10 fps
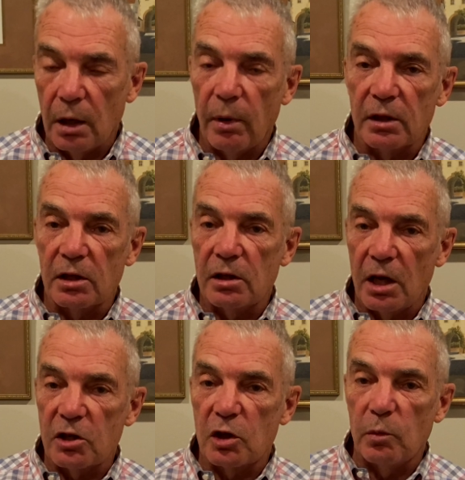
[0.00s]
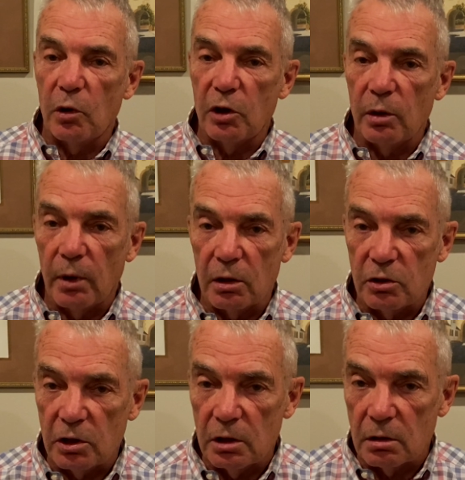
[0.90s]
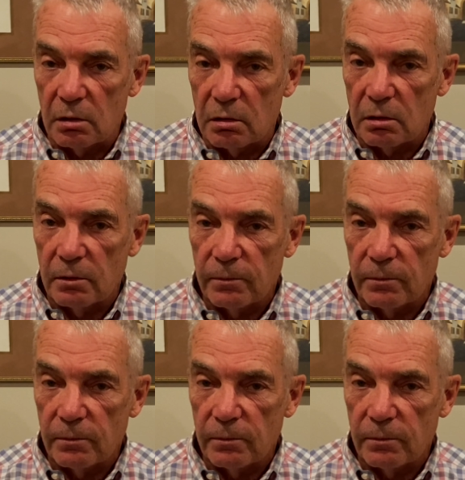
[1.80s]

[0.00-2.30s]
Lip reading: about the testimony about Jesus.